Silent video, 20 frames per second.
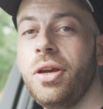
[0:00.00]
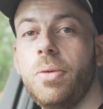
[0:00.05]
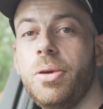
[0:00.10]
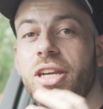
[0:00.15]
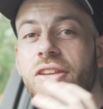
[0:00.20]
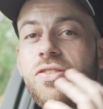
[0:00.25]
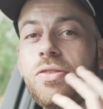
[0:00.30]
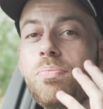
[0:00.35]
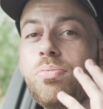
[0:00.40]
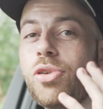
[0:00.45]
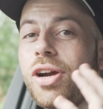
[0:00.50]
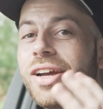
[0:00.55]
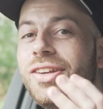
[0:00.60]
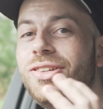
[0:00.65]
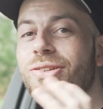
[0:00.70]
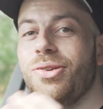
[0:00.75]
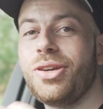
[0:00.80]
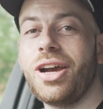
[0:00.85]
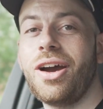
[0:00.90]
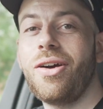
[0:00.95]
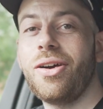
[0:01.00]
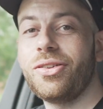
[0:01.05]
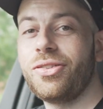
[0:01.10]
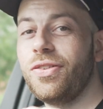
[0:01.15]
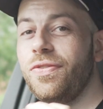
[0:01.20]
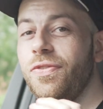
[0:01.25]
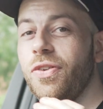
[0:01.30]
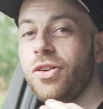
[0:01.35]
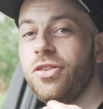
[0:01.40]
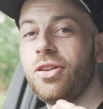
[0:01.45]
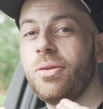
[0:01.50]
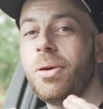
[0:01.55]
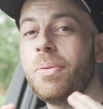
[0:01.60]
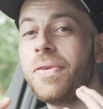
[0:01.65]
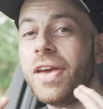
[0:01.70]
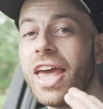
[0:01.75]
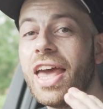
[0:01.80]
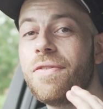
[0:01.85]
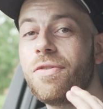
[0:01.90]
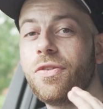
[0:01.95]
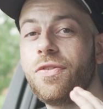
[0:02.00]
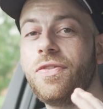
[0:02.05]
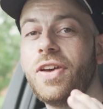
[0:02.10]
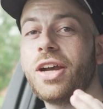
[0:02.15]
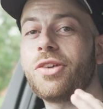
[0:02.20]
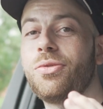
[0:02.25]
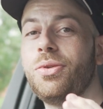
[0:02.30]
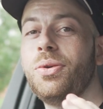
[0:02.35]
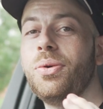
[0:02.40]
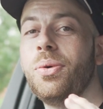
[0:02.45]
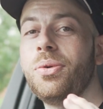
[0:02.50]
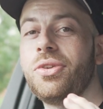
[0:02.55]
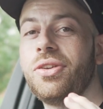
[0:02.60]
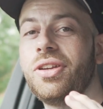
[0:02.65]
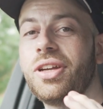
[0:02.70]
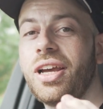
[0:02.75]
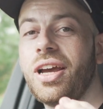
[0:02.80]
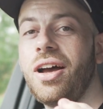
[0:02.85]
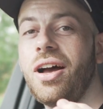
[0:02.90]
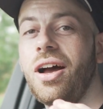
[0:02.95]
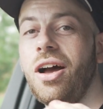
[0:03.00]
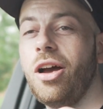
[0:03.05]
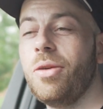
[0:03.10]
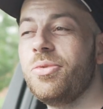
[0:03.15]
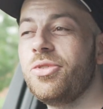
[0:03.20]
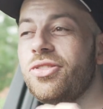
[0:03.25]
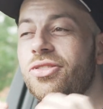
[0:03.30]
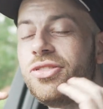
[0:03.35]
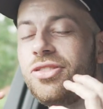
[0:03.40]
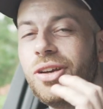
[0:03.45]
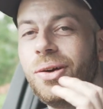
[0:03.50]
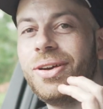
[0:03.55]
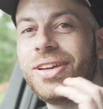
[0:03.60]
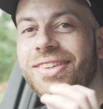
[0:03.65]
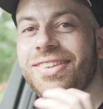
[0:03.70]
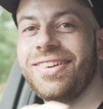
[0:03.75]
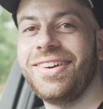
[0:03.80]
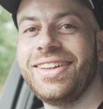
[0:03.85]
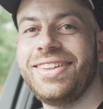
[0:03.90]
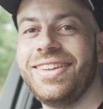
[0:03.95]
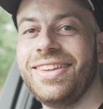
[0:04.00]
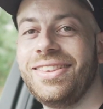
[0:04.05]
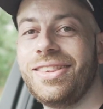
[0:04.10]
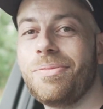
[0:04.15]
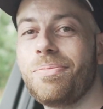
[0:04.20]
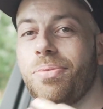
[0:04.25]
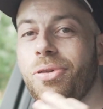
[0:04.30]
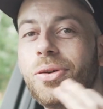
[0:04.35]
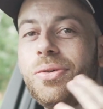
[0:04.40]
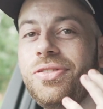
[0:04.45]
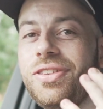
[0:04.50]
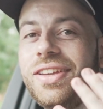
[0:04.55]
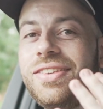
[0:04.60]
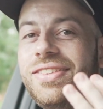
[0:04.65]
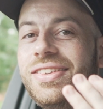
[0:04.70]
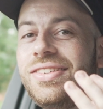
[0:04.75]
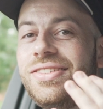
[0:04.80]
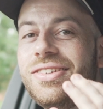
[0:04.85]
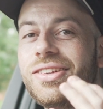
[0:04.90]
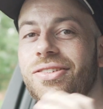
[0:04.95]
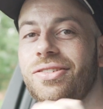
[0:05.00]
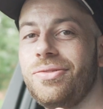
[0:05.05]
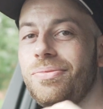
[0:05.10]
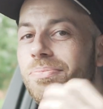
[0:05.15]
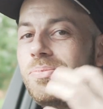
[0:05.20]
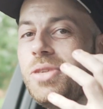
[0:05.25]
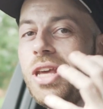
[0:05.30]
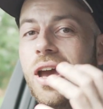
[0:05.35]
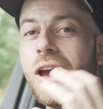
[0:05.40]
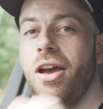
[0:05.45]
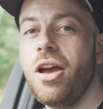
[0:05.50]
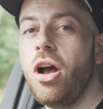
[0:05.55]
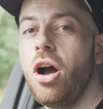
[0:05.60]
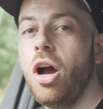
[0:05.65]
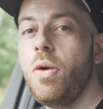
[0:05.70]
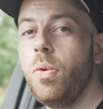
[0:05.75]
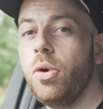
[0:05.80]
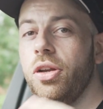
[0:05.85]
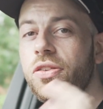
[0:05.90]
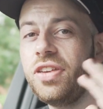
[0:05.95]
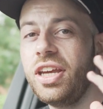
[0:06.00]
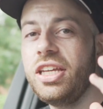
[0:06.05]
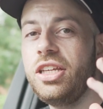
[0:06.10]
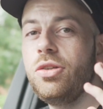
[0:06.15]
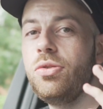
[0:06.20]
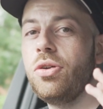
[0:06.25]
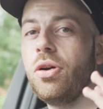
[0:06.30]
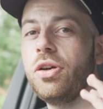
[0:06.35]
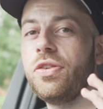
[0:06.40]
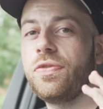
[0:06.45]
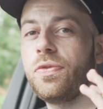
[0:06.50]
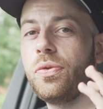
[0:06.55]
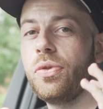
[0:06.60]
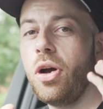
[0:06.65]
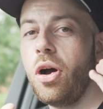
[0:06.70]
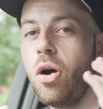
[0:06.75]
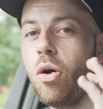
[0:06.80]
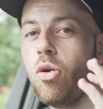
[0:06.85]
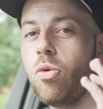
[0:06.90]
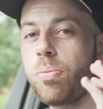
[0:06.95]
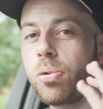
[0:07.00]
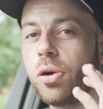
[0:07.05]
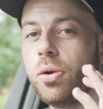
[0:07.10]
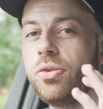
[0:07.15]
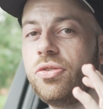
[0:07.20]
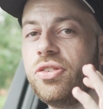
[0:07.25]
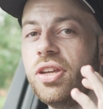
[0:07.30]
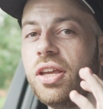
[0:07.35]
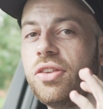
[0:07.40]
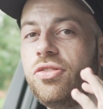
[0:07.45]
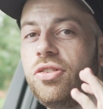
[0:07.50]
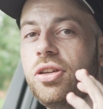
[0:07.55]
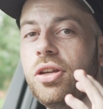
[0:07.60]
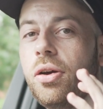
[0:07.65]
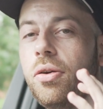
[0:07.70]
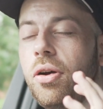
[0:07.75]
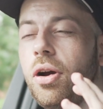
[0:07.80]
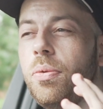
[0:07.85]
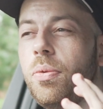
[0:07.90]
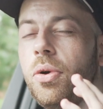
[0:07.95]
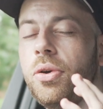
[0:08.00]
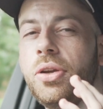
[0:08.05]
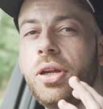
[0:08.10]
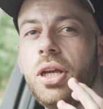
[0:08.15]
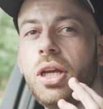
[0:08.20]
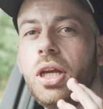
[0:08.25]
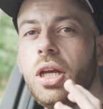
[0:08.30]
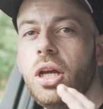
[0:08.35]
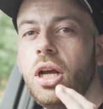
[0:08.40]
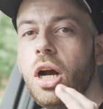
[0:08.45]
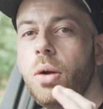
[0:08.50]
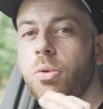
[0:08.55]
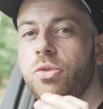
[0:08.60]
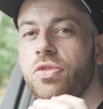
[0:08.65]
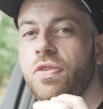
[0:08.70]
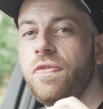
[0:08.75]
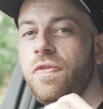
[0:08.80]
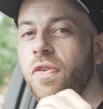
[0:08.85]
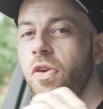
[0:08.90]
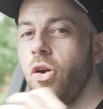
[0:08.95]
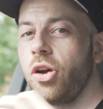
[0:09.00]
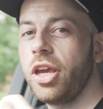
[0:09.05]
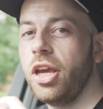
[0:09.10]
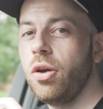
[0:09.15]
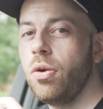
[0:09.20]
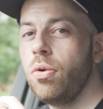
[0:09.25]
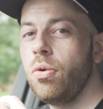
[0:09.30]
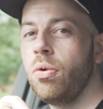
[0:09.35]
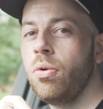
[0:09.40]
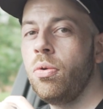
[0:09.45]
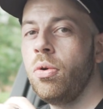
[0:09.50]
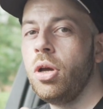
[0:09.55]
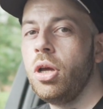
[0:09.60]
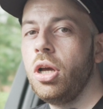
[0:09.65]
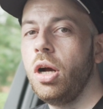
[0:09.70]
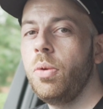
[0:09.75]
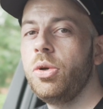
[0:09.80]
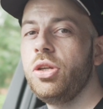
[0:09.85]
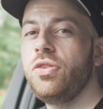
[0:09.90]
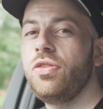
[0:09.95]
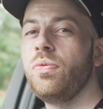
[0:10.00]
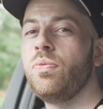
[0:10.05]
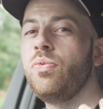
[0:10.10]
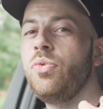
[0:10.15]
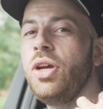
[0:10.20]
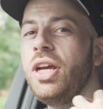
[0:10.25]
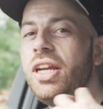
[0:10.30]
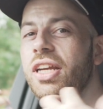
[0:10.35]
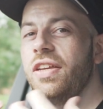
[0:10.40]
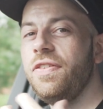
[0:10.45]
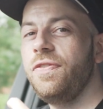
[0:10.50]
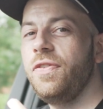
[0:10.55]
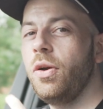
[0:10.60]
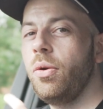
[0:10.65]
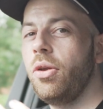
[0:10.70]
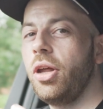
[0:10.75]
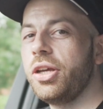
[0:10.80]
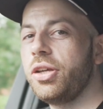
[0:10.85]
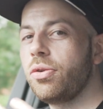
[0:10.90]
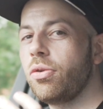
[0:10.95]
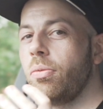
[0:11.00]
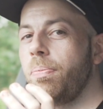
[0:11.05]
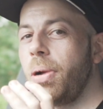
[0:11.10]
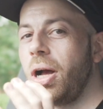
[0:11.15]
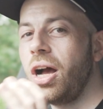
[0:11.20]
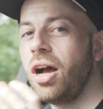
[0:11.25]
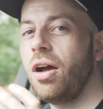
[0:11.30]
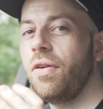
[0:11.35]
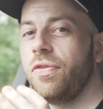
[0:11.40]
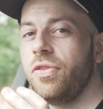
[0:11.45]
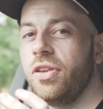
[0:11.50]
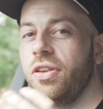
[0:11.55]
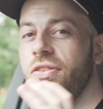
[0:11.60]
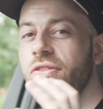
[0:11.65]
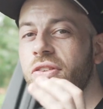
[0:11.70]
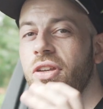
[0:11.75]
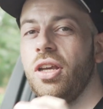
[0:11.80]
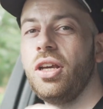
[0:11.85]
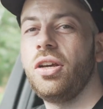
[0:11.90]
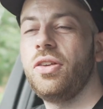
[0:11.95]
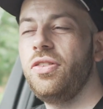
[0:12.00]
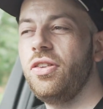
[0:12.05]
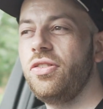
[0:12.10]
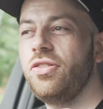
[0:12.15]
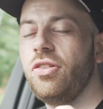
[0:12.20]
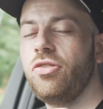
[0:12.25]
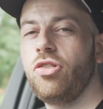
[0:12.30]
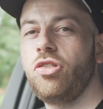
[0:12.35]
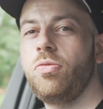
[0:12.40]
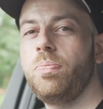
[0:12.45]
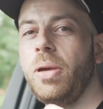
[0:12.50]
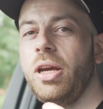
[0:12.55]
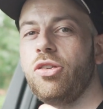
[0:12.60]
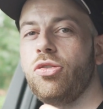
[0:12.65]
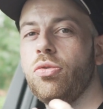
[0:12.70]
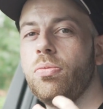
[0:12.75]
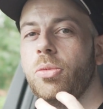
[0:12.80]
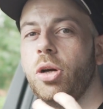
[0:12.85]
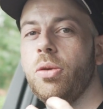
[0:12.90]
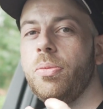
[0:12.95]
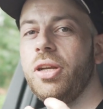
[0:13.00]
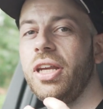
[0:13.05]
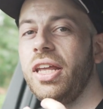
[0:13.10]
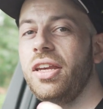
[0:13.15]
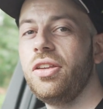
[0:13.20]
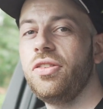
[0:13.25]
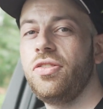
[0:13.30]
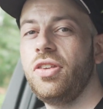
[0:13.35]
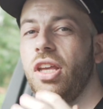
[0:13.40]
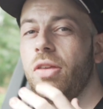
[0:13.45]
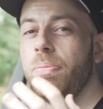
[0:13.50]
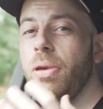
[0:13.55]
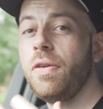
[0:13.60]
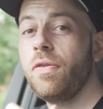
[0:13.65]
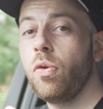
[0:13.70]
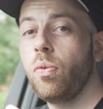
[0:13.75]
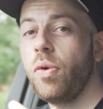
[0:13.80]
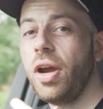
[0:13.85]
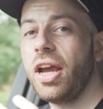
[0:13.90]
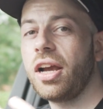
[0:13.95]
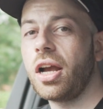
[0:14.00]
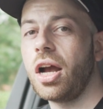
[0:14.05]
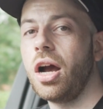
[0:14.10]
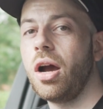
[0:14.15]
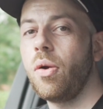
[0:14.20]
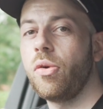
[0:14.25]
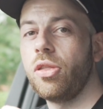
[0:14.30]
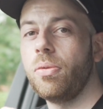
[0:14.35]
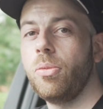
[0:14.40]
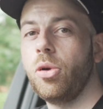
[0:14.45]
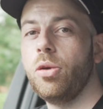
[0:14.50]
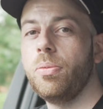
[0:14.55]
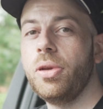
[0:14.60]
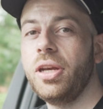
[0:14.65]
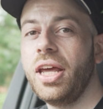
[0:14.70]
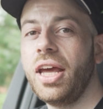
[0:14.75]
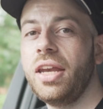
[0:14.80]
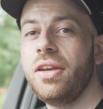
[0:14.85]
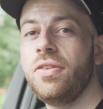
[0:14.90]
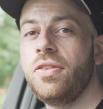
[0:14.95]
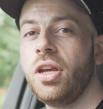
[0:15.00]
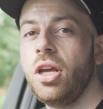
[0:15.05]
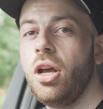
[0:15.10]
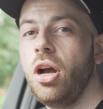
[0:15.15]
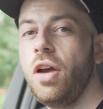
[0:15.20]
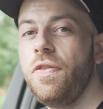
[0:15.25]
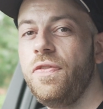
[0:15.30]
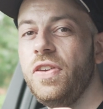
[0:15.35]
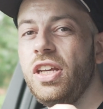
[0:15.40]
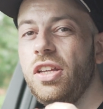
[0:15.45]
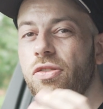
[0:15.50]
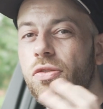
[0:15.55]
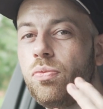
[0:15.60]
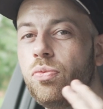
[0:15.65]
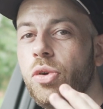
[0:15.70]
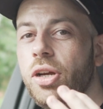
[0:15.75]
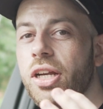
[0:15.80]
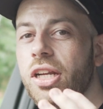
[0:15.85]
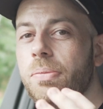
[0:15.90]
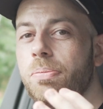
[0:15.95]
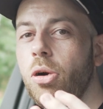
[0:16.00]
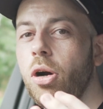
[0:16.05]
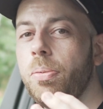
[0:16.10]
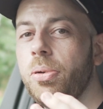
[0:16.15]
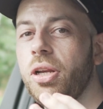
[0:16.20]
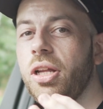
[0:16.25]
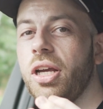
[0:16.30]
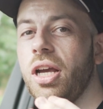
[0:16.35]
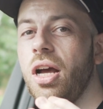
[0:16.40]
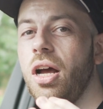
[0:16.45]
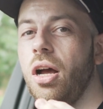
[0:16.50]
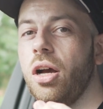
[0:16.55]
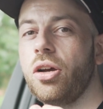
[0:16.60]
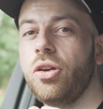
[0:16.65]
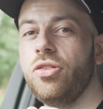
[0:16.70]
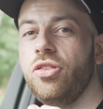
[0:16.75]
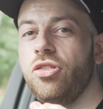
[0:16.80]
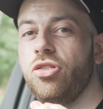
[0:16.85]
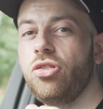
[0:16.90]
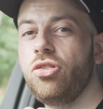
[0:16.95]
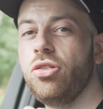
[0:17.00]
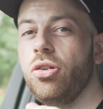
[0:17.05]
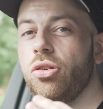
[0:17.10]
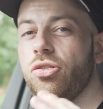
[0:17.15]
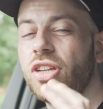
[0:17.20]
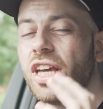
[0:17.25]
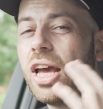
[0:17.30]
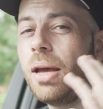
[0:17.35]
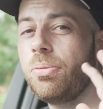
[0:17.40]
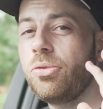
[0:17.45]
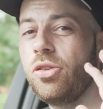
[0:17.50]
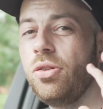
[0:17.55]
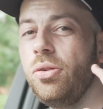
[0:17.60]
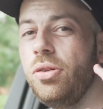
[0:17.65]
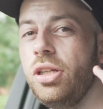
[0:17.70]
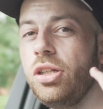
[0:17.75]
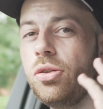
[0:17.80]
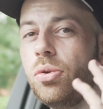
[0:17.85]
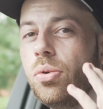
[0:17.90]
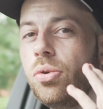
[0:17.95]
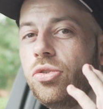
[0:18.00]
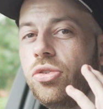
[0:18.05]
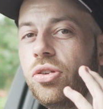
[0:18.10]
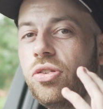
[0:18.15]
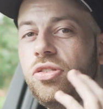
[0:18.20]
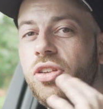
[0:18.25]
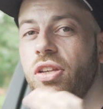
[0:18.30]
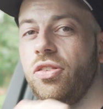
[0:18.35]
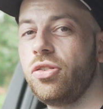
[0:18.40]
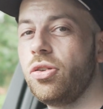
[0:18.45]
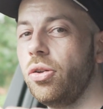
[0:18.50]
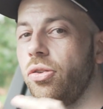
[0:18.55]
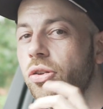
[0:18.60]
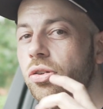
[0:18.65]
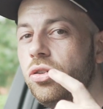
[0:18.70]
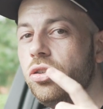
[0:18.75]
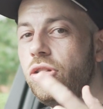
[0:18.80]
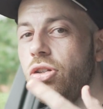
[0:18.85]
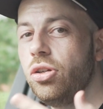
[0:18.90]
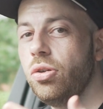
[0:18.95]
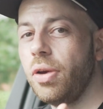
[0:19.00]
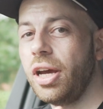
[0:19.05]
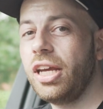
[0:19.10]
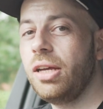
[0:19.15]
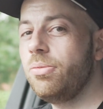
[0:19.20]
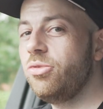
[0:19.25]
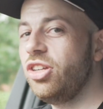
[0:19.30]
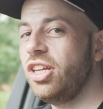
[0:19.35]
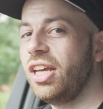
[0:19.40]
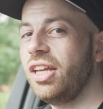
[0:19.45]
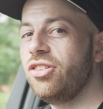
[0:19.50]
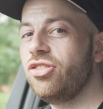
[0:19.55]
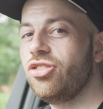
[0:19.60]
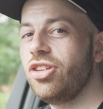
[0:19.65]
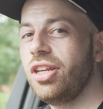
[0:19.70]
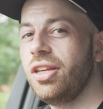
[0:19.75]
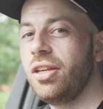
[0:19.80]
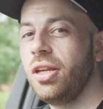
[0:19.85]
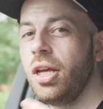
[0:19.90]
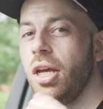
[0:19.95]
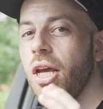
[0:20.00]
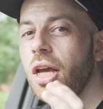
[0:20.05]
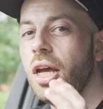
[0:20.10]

I mean, it's a brand new car. It's the first time I've ever factory ordered a car. I'm so excited. The process is just, yeah, I want to take you guys through the whole process. You know, I want to vlog it all. I want you to really feel like you're a part of this because it's such a special moment and it's a bit of a rare car at the moment. And I think it's a really popular car because it just looks absolutely gorgeous. It's got the new AMG engine.